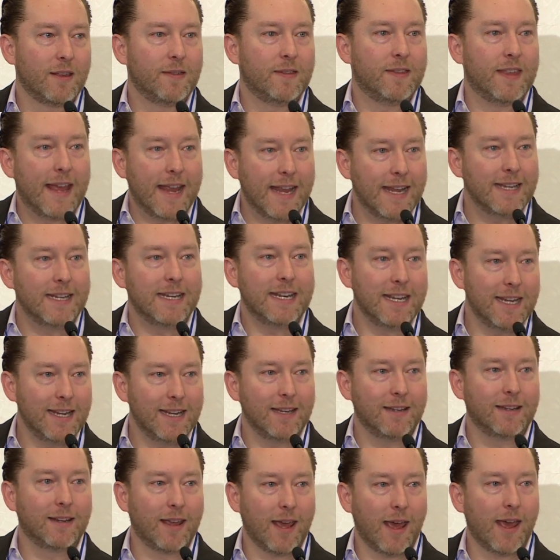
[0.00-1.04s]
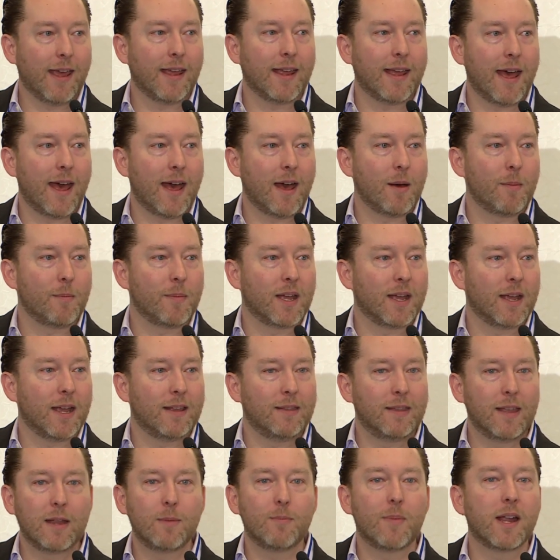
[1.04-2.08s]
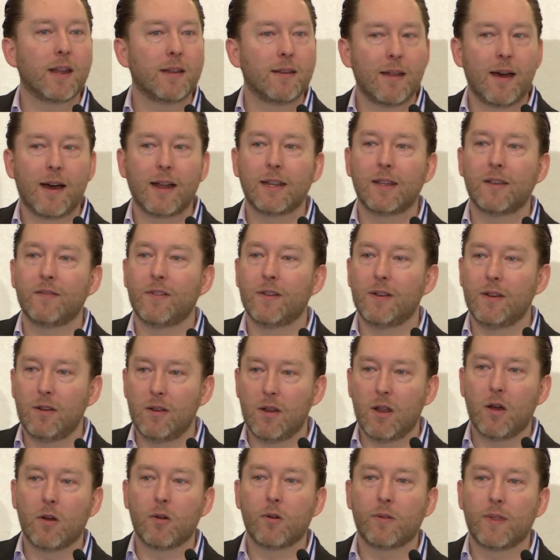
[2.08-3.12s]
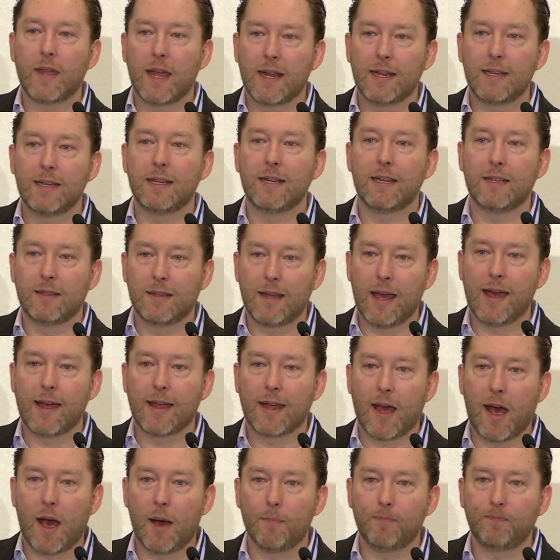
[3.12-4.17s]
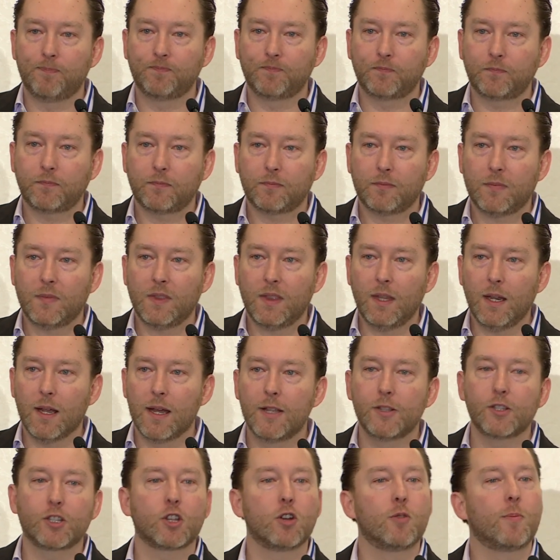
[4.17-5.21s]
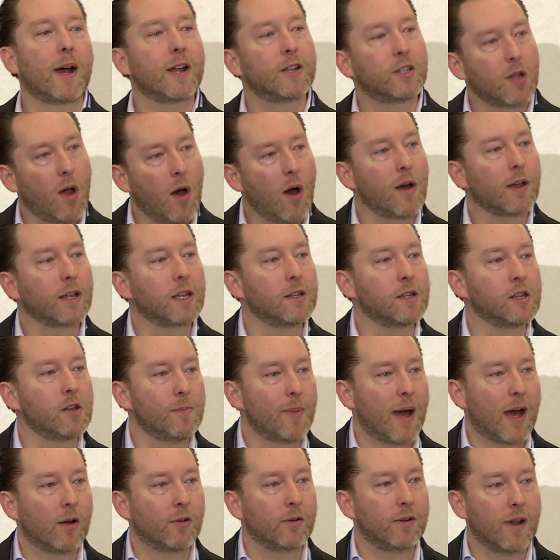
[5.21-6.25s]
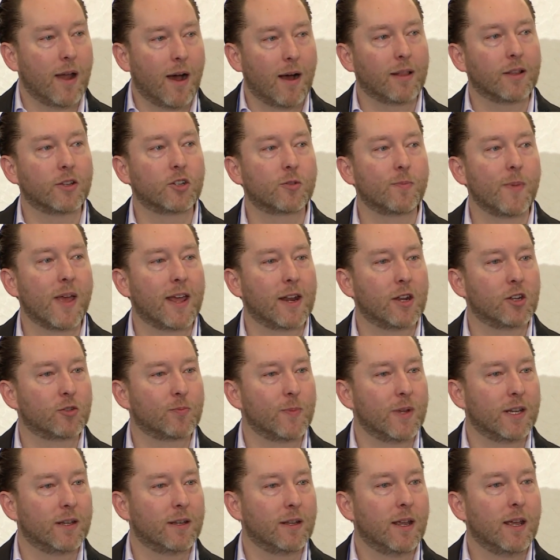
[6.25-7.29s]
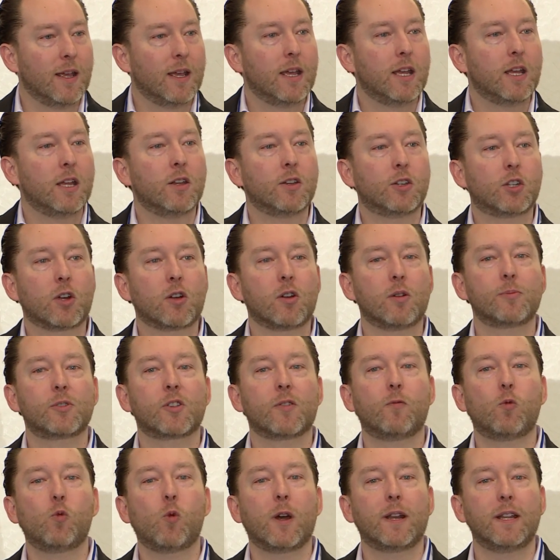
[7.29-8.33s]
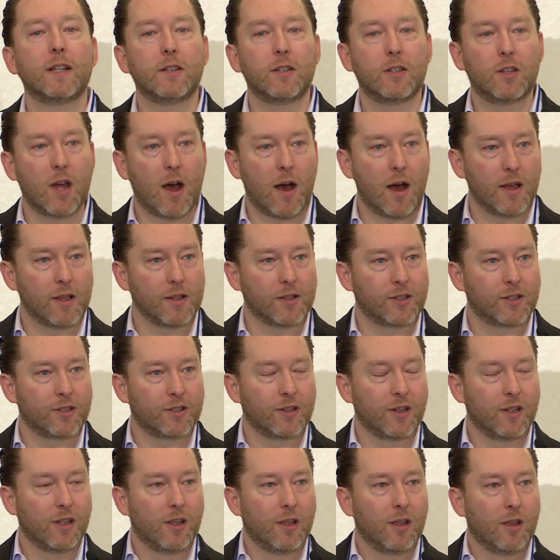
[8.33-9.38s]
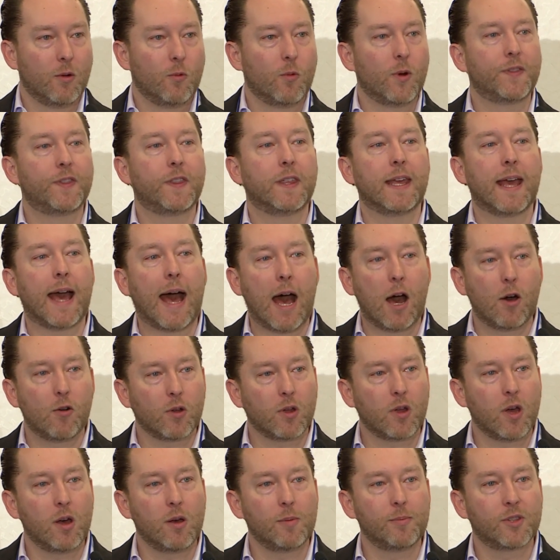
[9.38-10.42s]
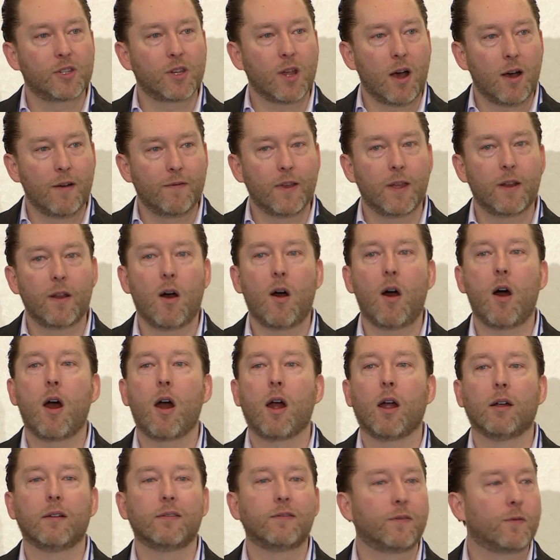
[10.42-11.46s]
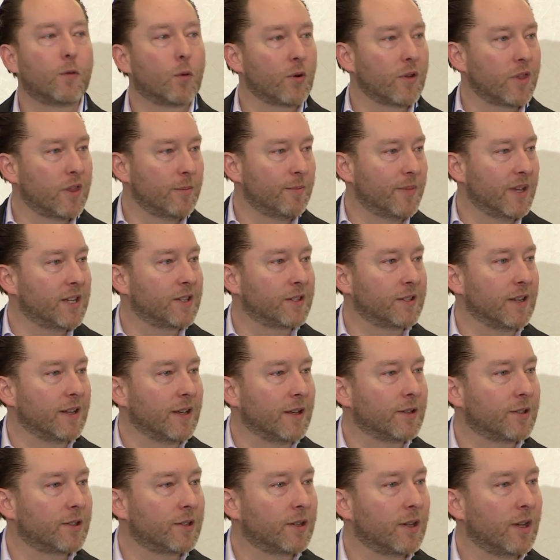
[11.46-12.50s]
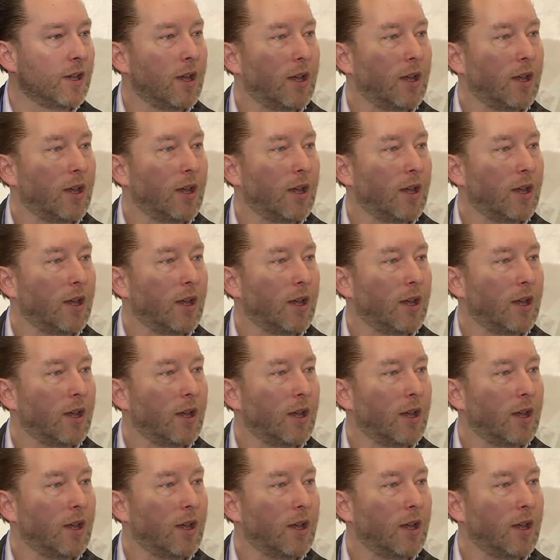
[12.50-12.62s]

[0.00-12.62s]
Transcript: They need KM, and they might not even know they need KM. And so by talking about knowledge management in terms of what it does, what the outcomes of it are for the business,